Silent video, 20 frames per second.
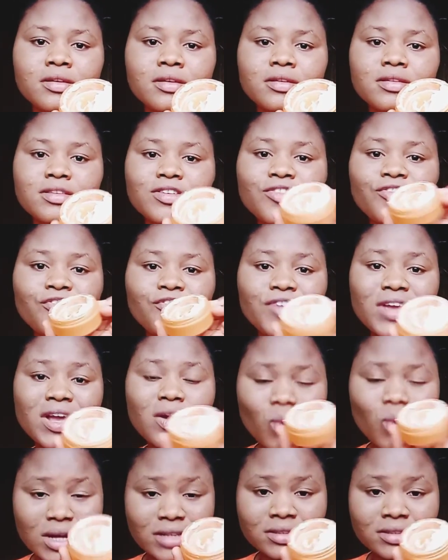The fake
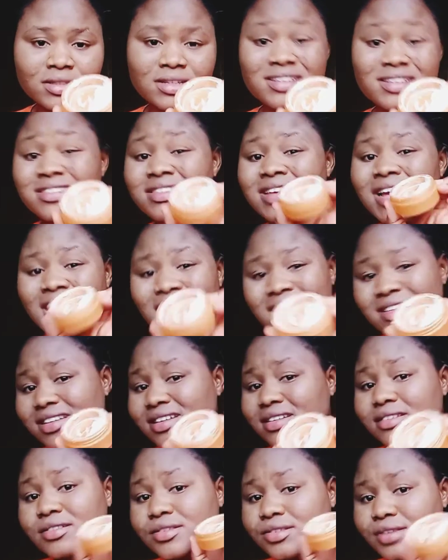one is hard
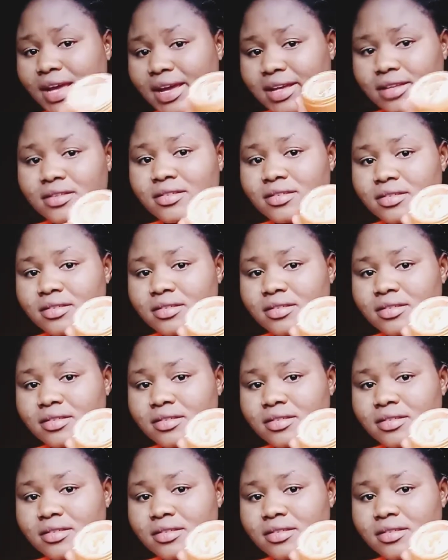inside.